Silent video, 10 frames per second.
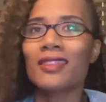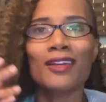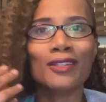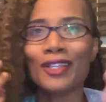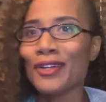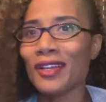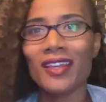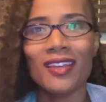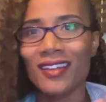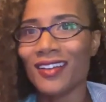They're
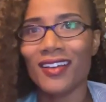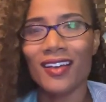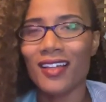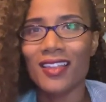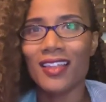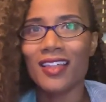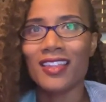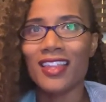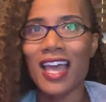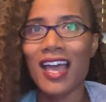learning
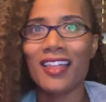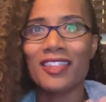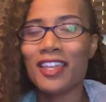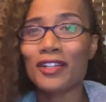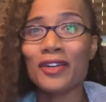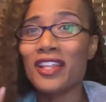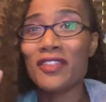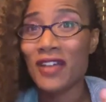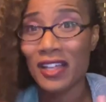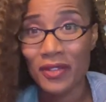
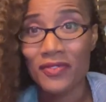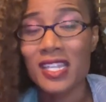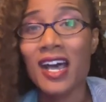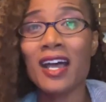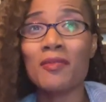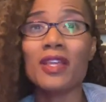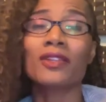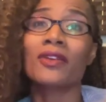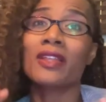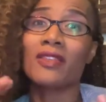the value of time.
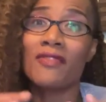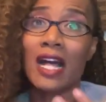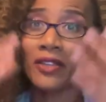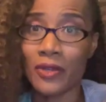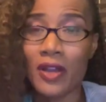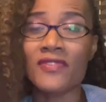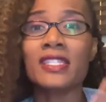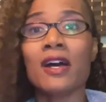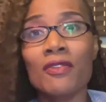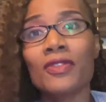They're learning the value of
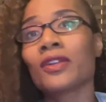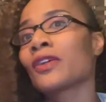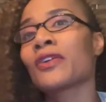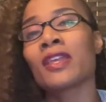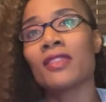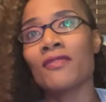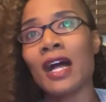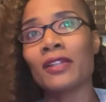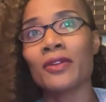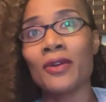self. They're learning the
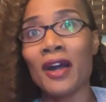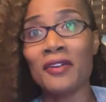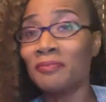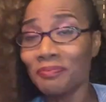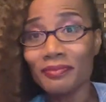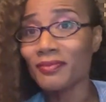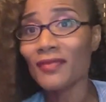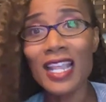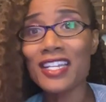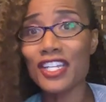value of
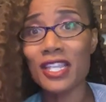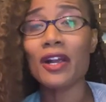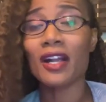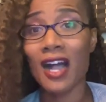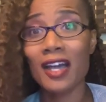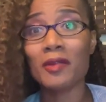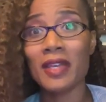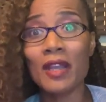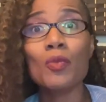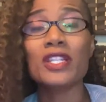just our
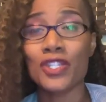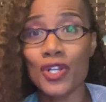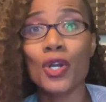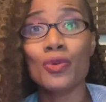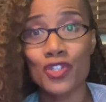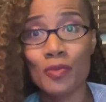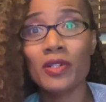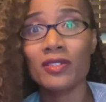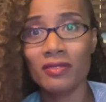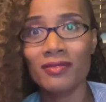economy, what's
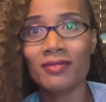negotiable.